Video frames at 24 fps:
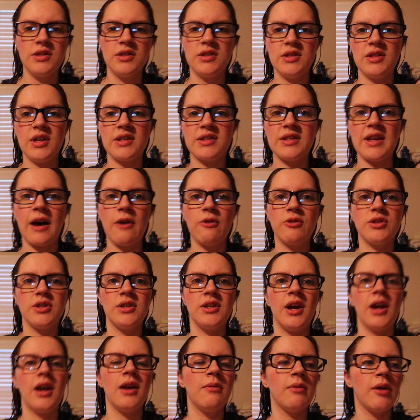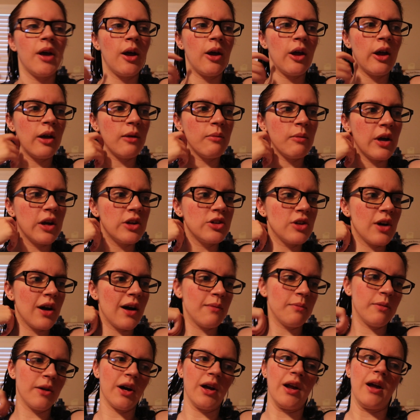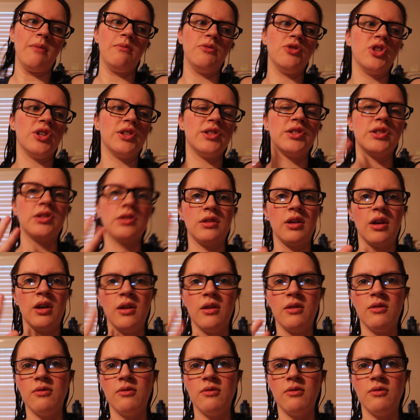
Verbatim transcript: six hours a day at my job, but I'm just